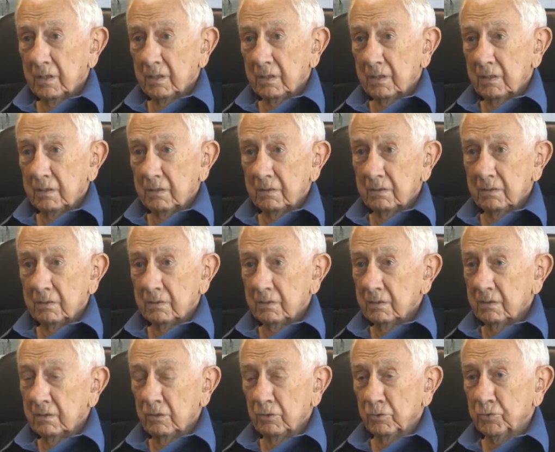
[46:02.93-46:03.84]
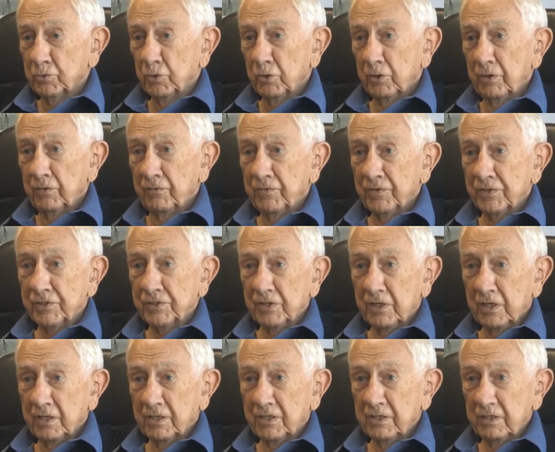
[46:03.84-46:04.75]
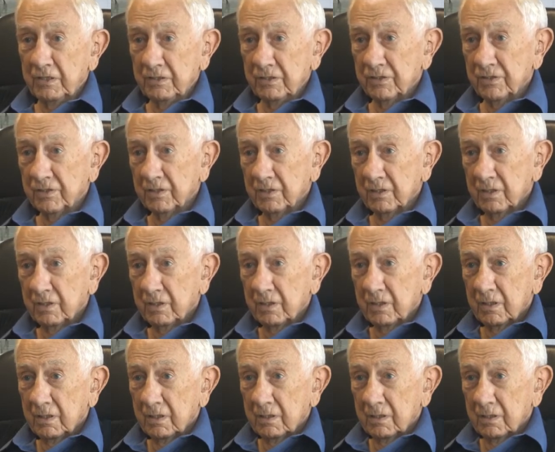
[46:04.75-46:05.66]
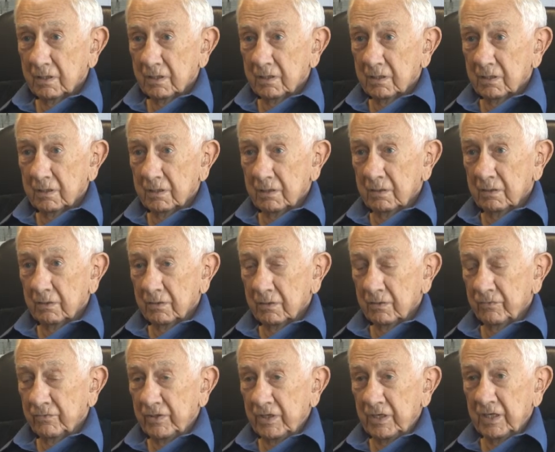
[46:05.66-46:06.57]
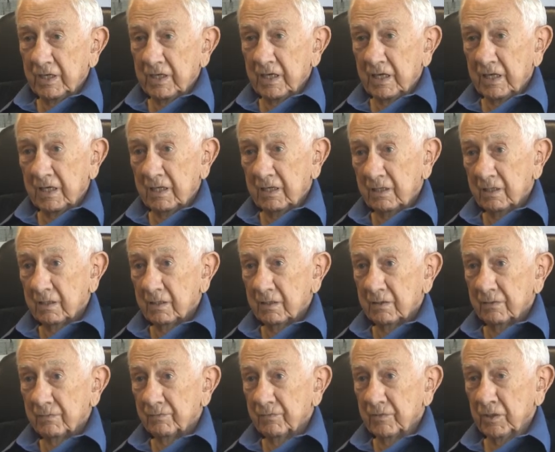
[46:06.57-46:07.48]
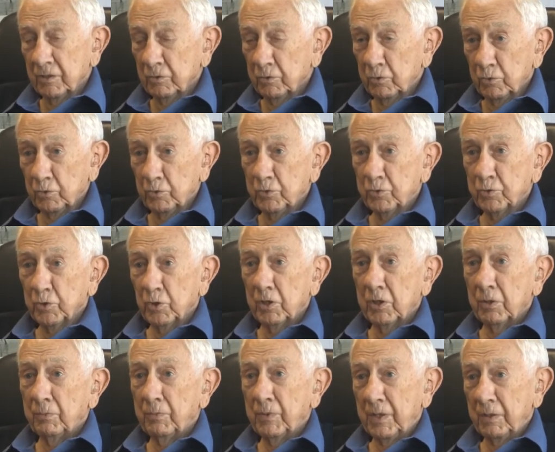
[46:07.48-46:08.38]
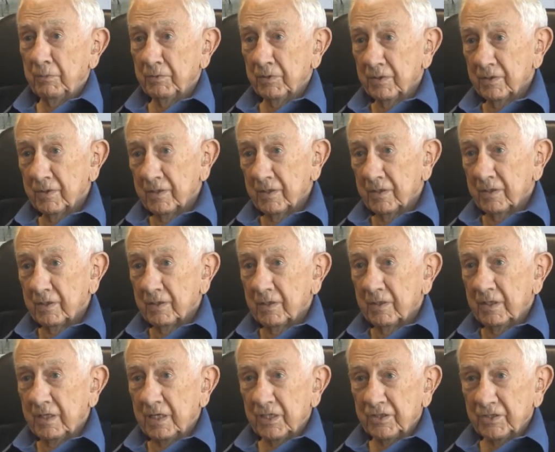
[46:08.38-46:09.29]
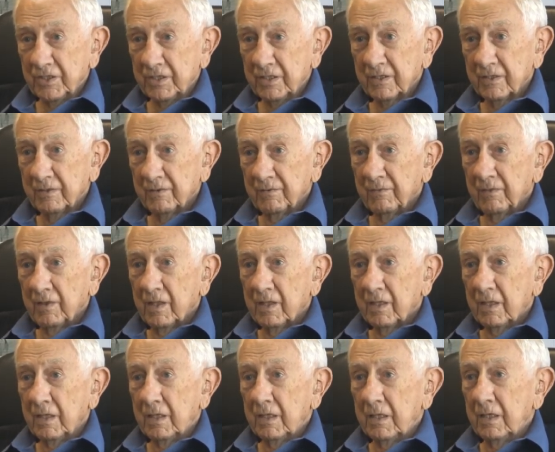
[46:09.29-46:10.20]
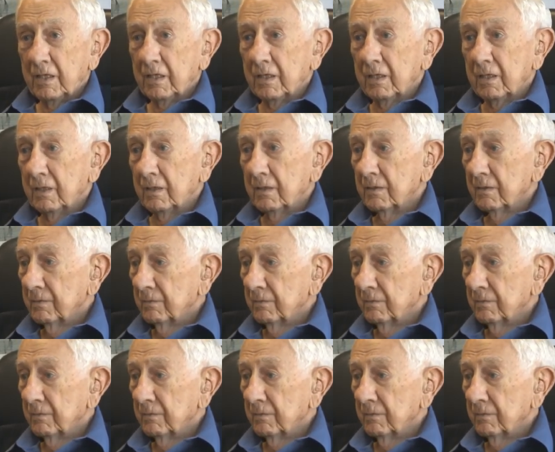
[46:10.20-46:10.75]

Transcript: and no toilet facilities uh, of any kind, including toilet paper, nothing. And, uh,